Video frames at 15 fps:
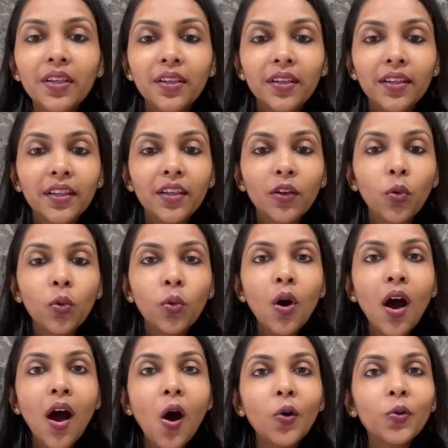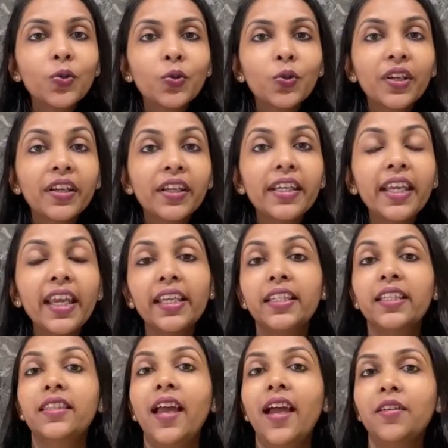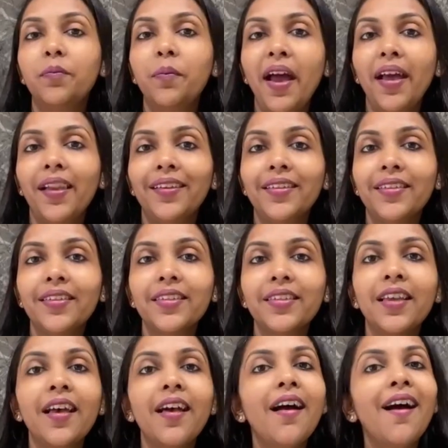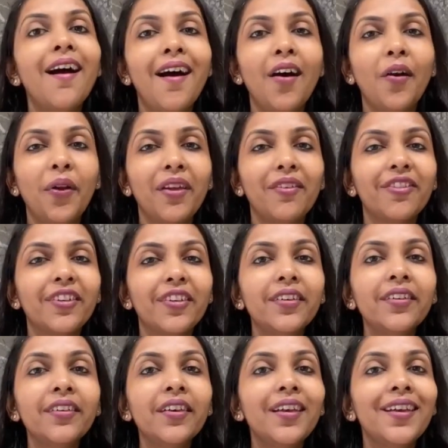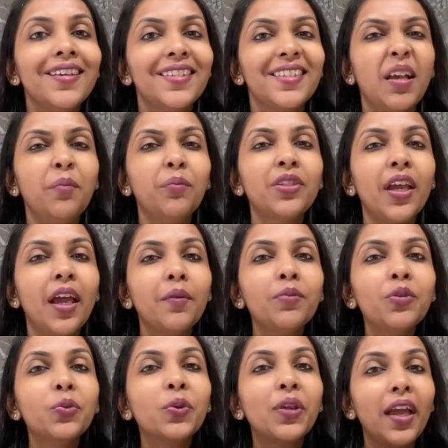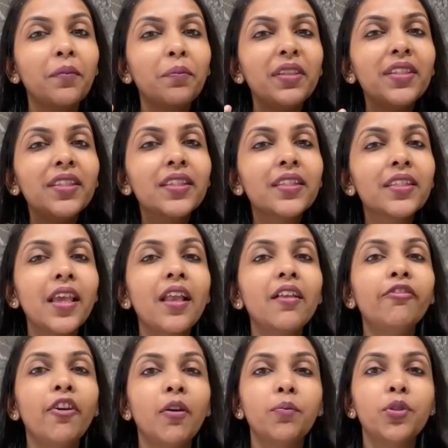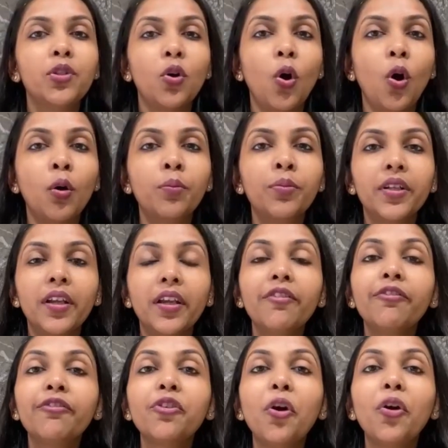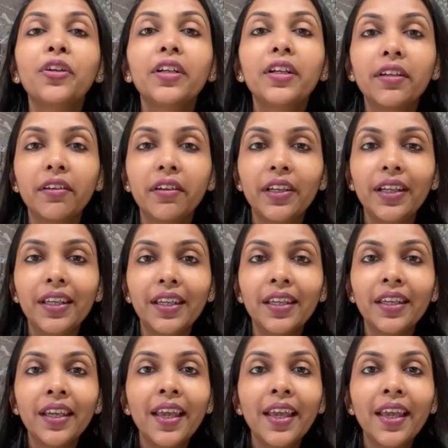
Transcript: know how to create that balance. However, sometimes you can be self-absorbed, if not greedy.